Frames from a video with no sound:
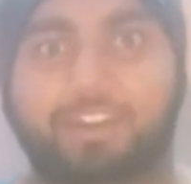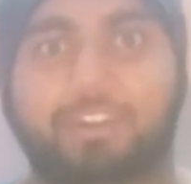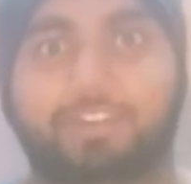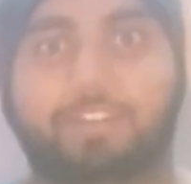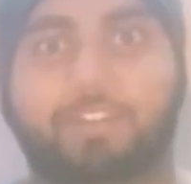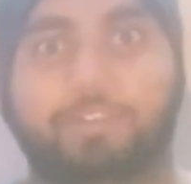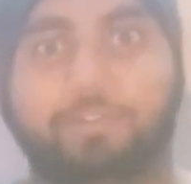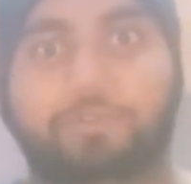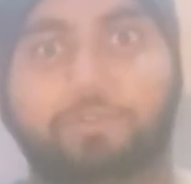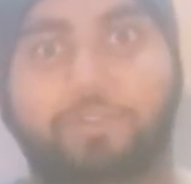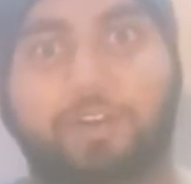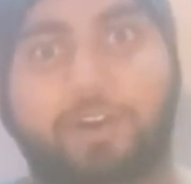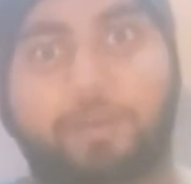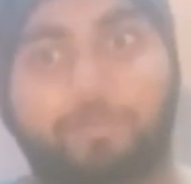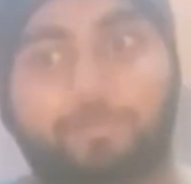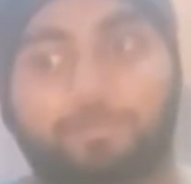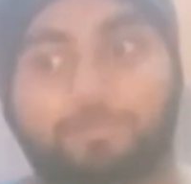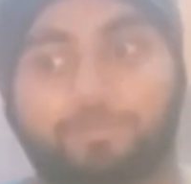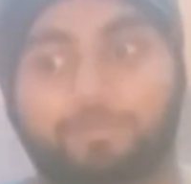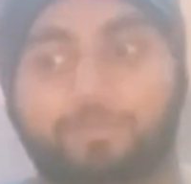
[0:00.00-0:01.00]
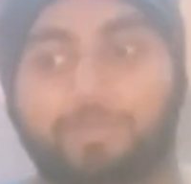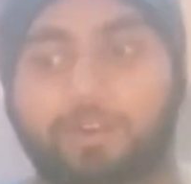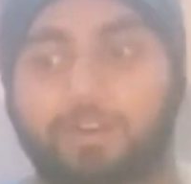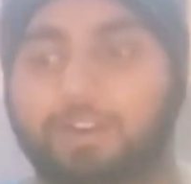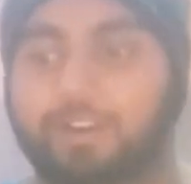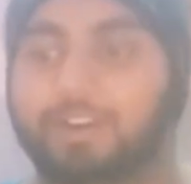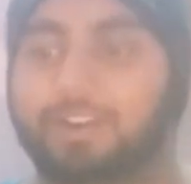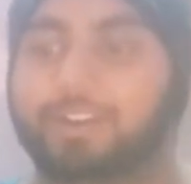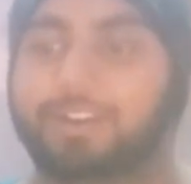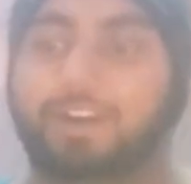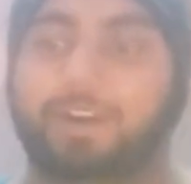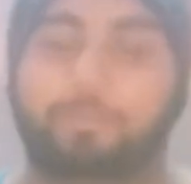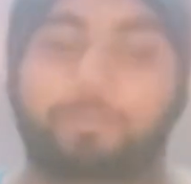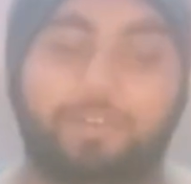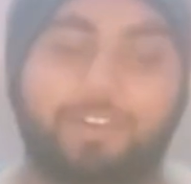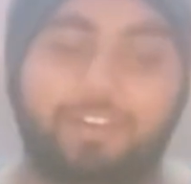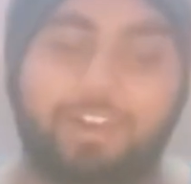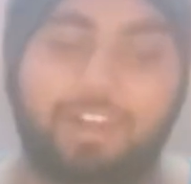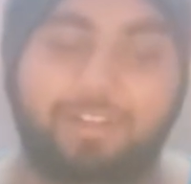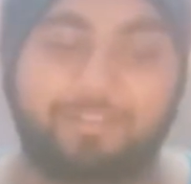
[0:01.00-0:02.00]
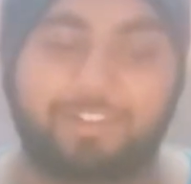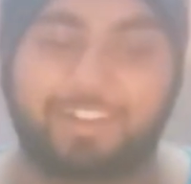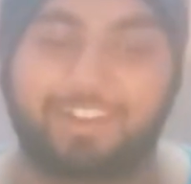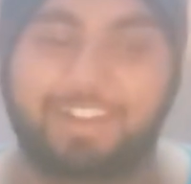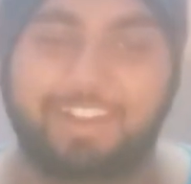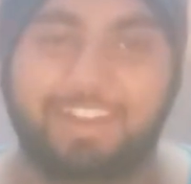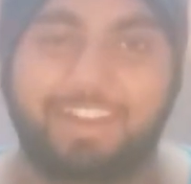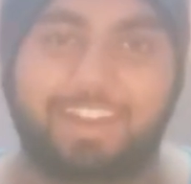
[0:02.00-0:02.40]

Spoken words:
it to upper level.